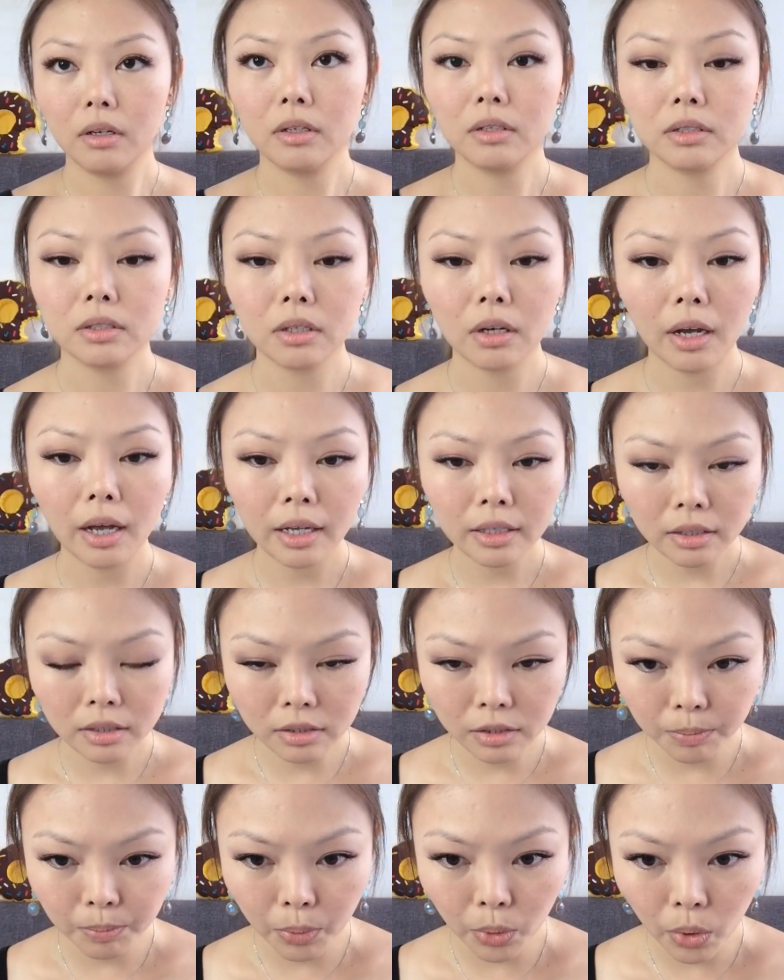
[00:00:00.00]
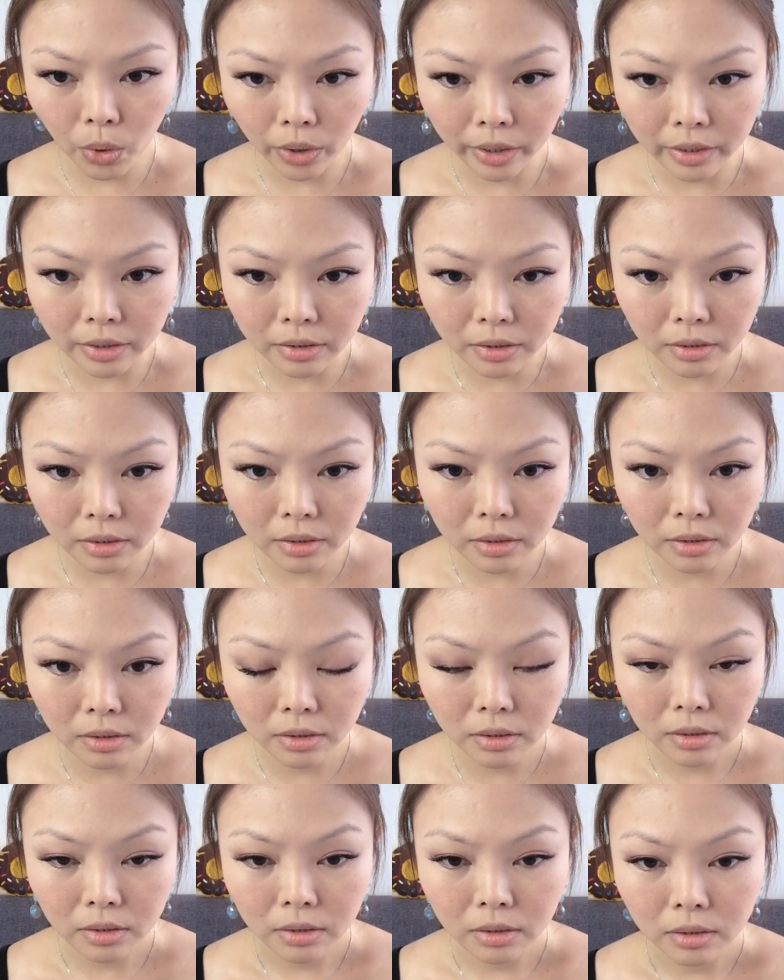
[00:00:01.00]
So at this point,
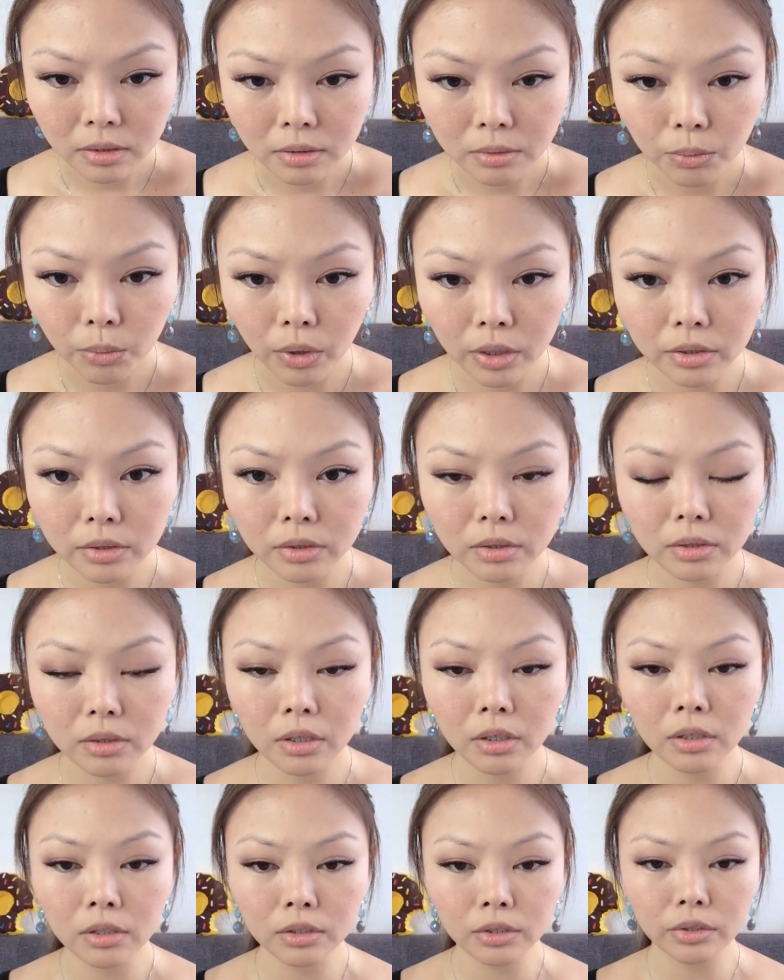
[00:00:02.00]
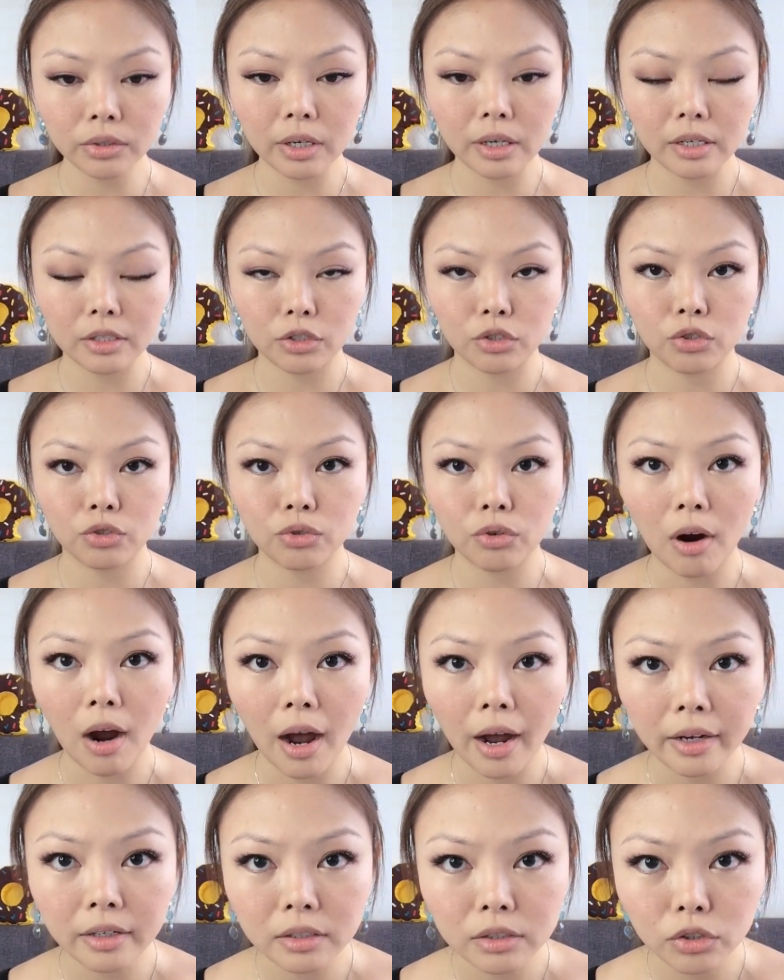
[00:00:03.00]
once the glue has
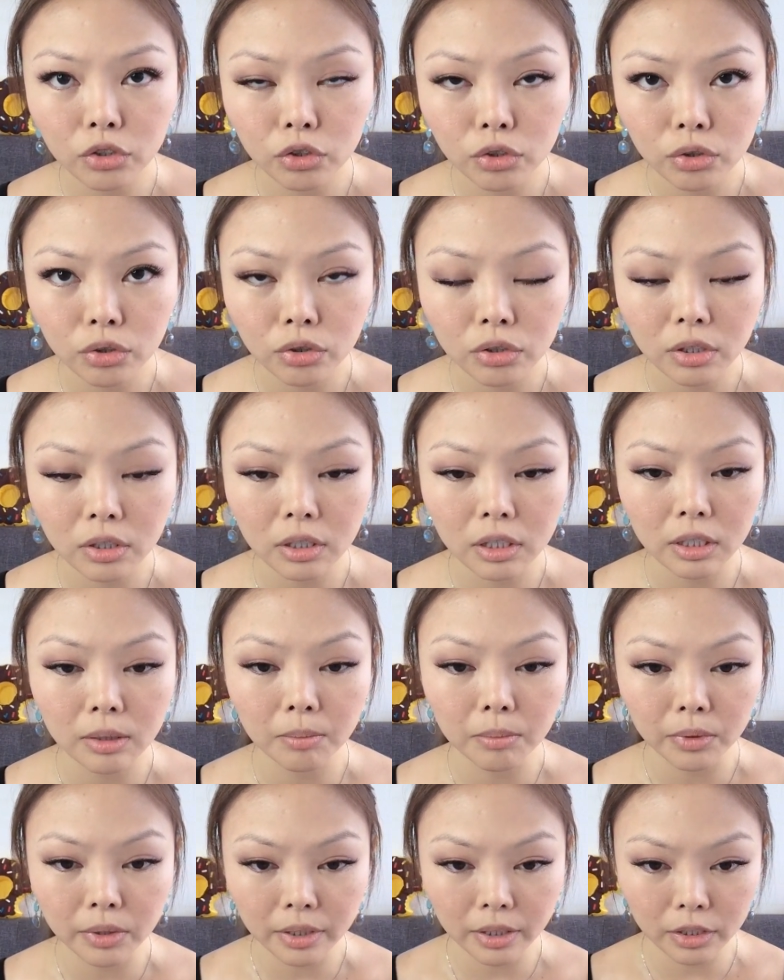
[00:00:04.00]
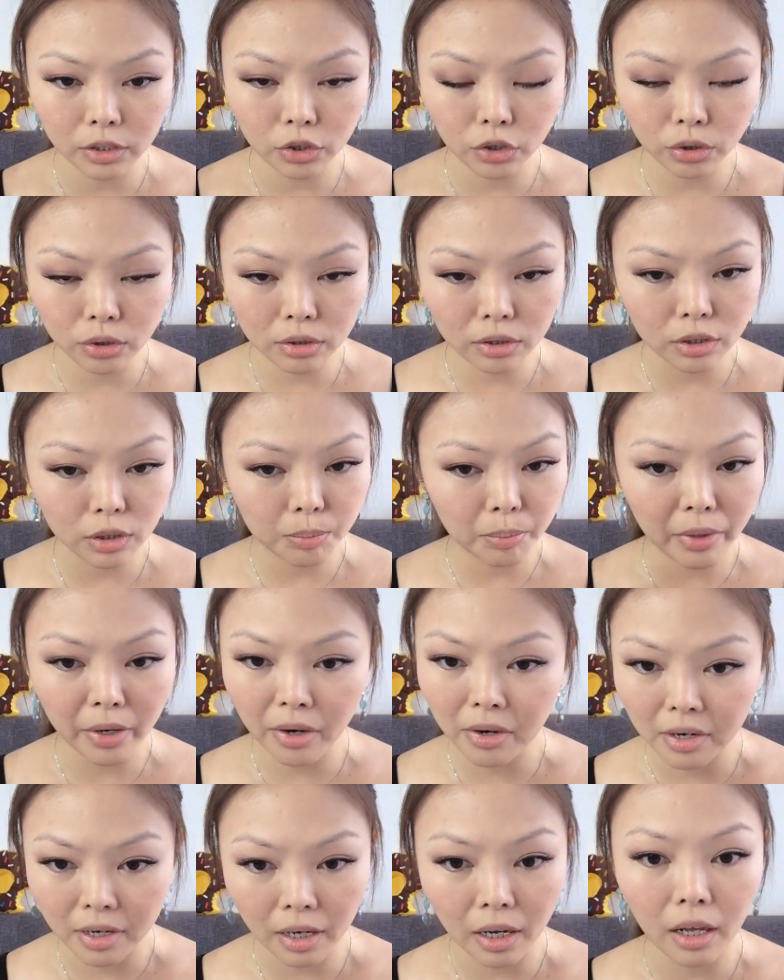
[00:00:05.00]
dried to a complete
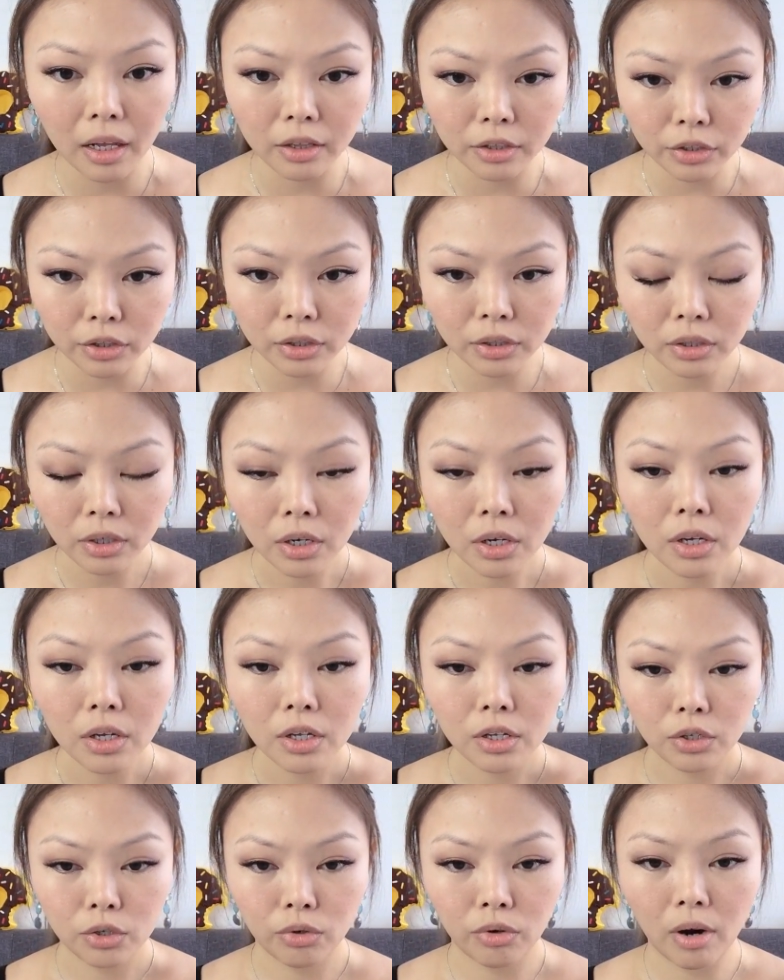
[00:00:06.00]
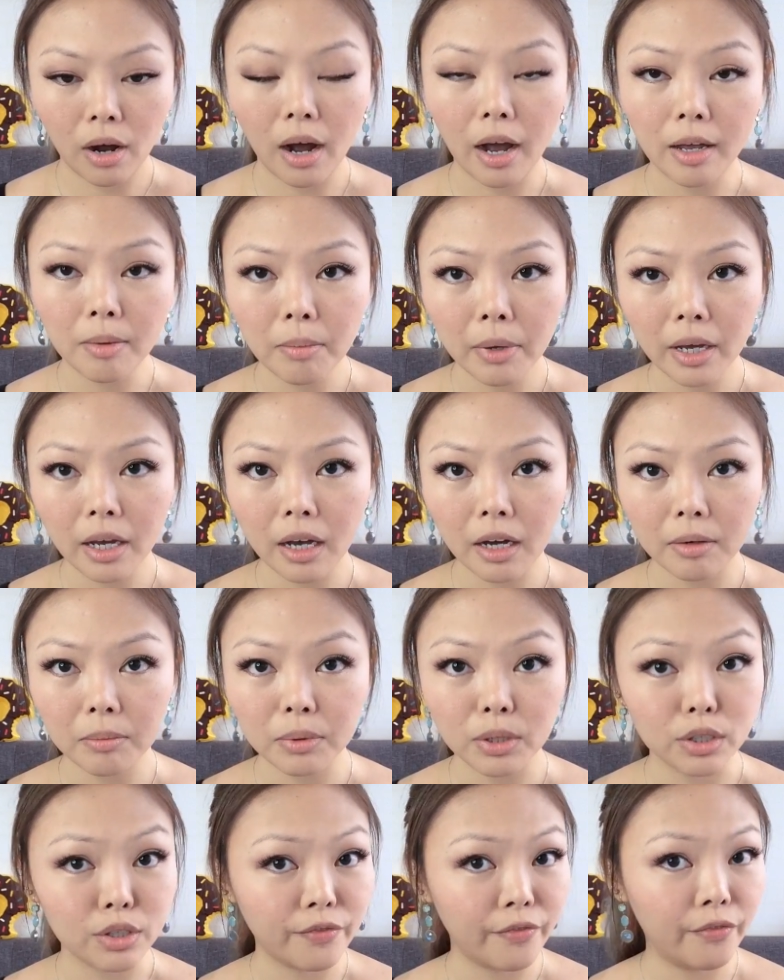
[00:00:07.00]
transparent color, your eye
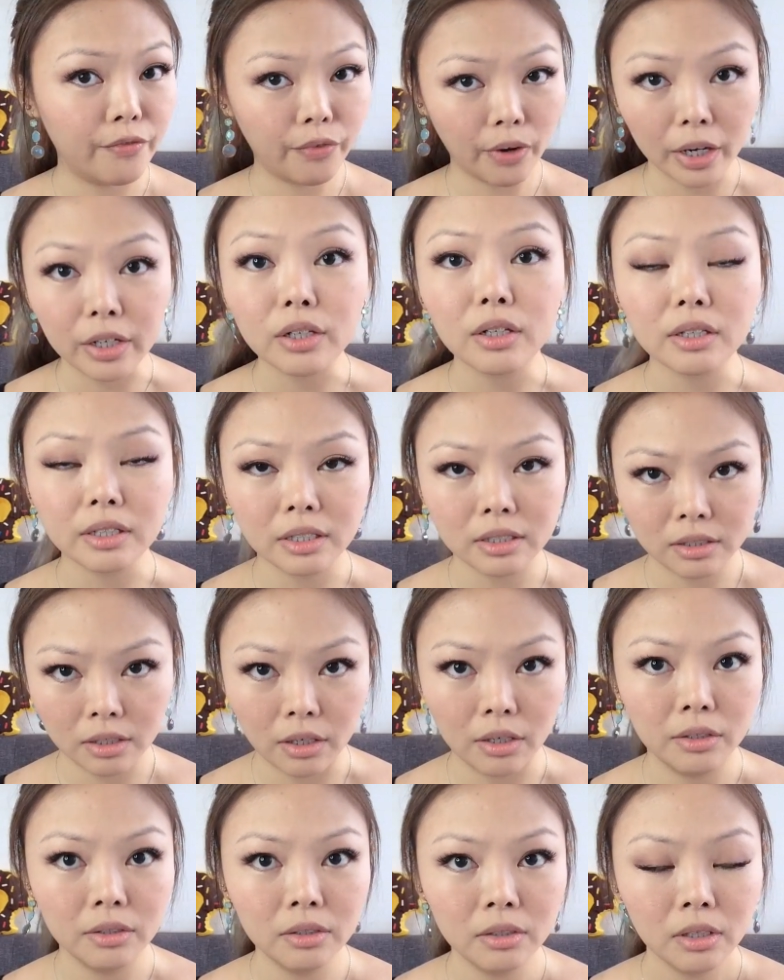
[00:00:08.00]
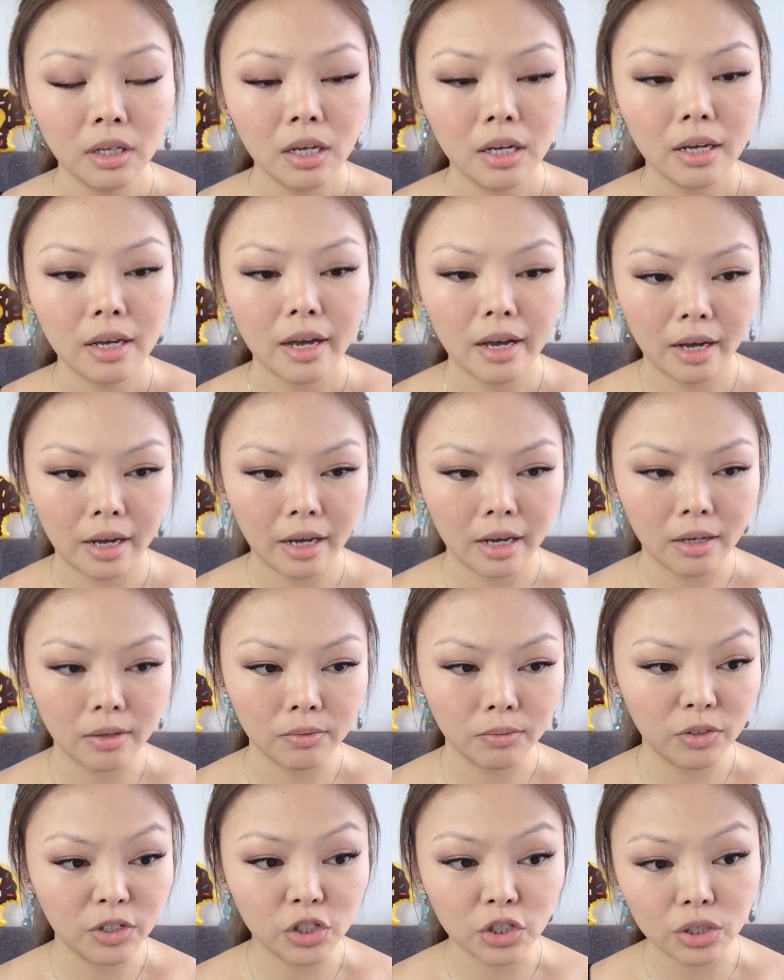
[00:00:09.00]
makeup is finally done,
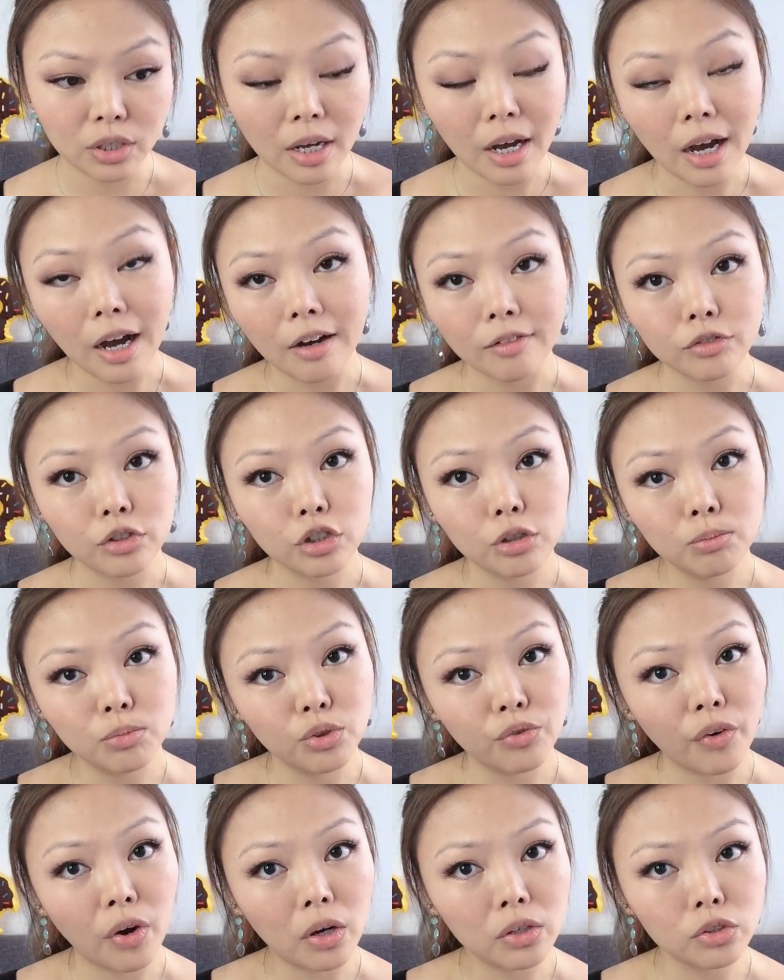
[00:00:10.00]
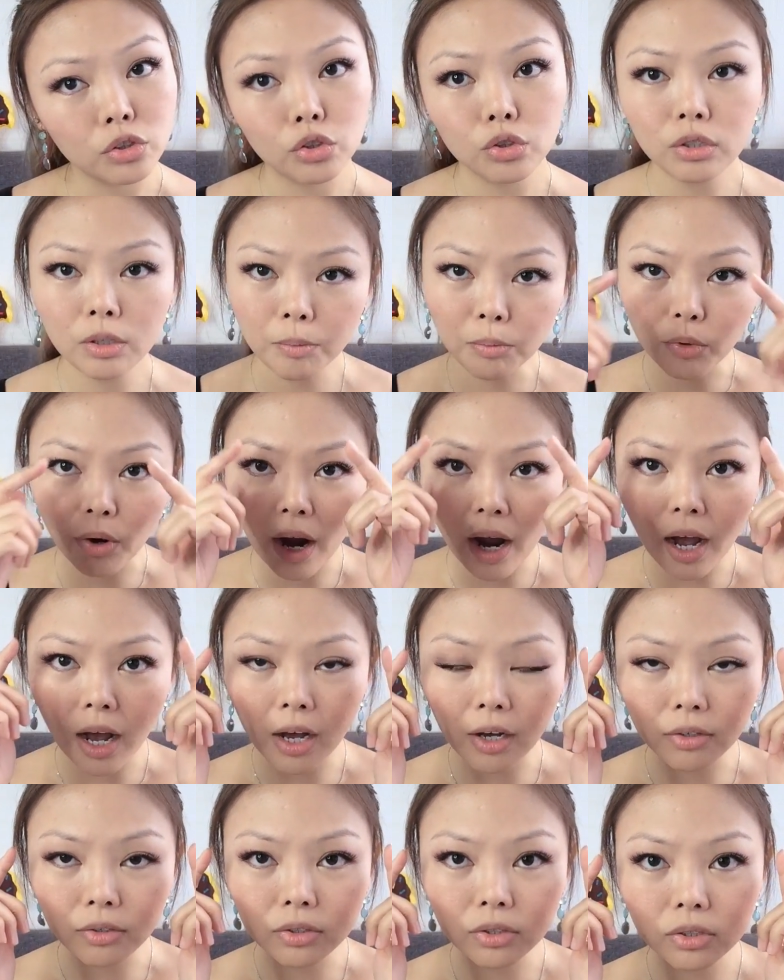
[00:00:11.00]
and we just have to move on to the
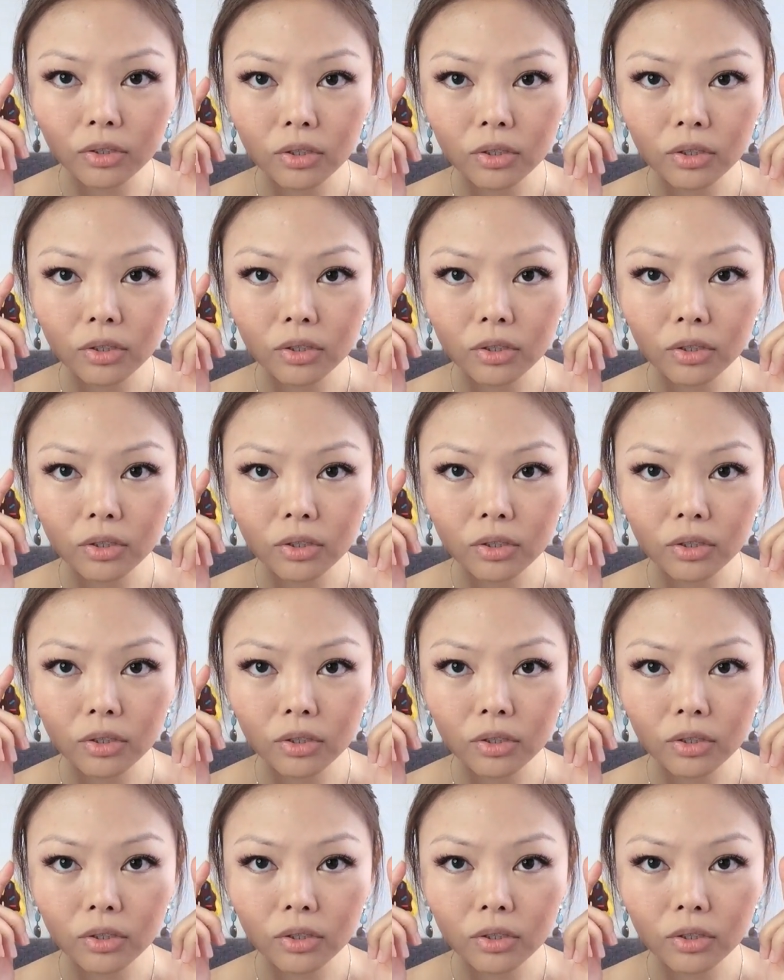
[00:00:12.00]
brows